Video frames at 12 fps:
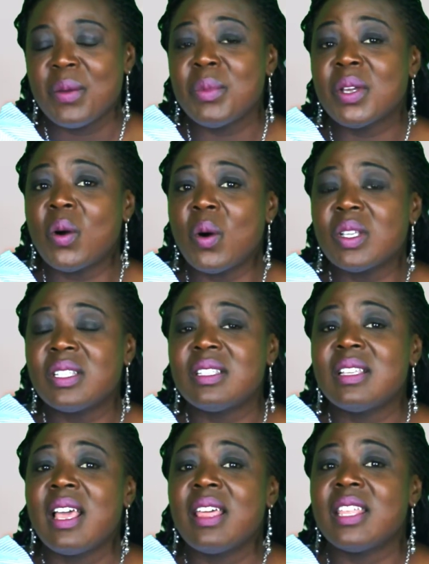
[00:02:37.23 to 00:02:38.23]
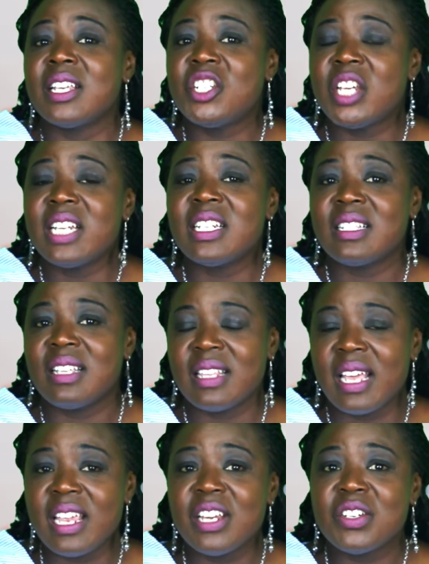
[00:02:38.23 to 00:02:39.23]
because the changes in
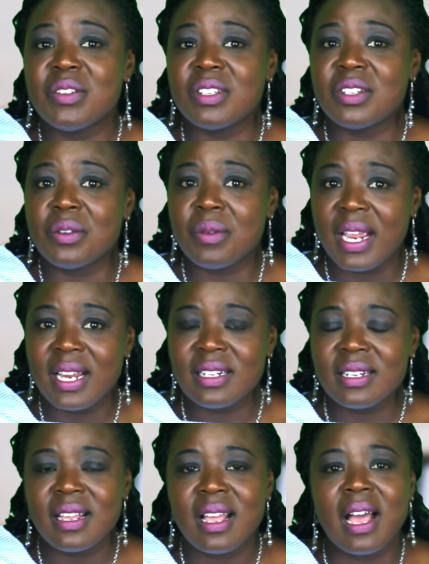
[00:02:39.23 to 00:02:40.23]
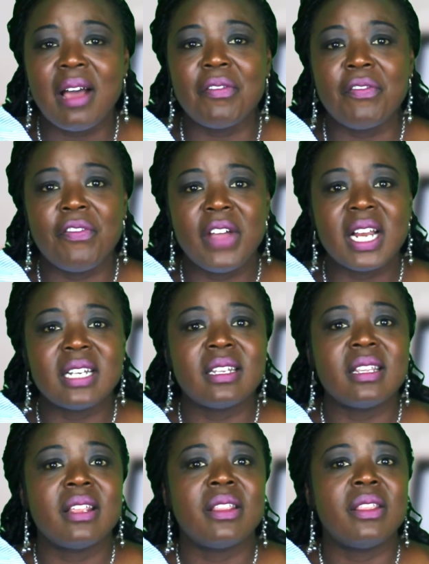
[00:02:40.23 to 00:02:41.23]
the interest rate
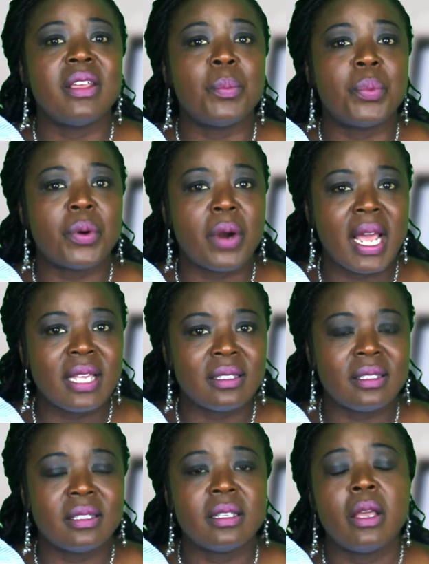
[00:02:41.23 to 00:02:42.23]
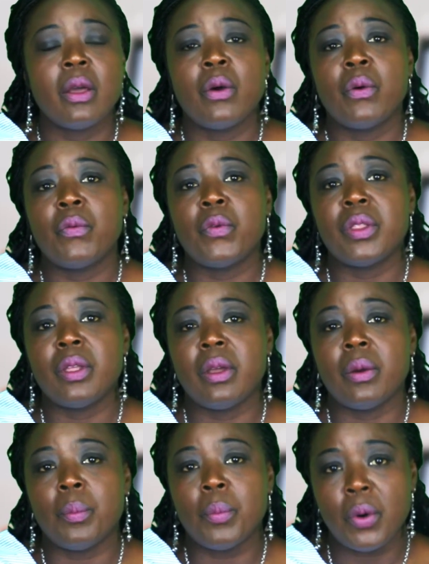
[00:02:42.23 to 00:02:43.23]
affect the price for
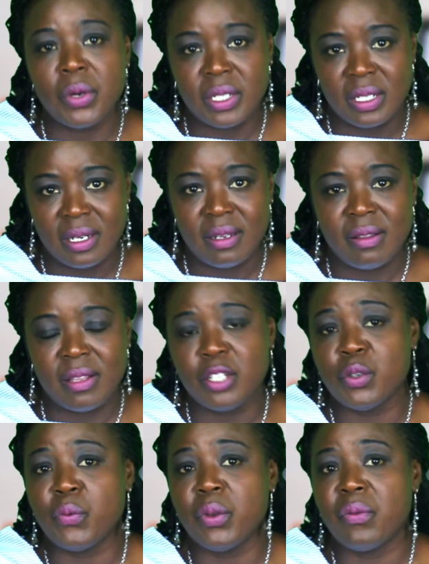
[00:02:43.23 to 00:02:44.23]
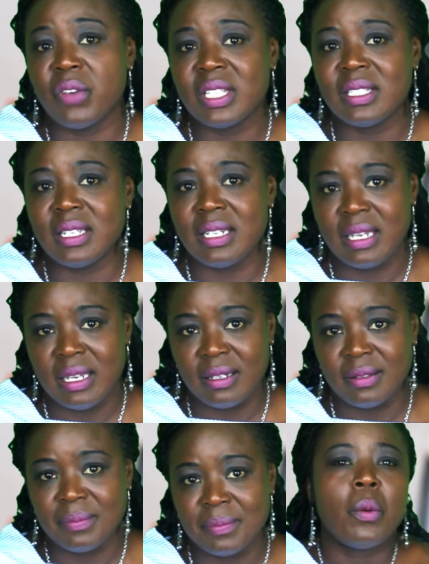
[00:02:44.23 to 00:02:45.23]
the bond that you've invested
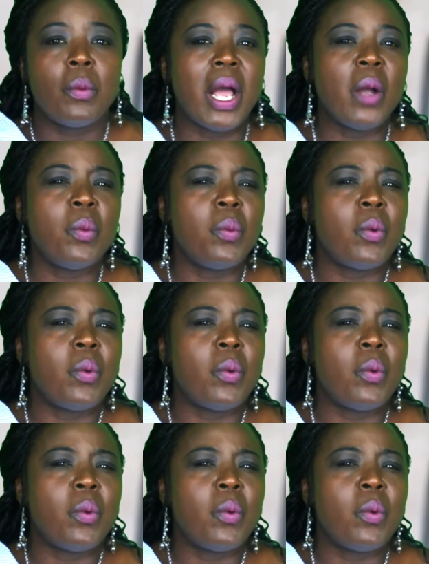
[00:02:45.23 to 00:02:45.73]
in. Why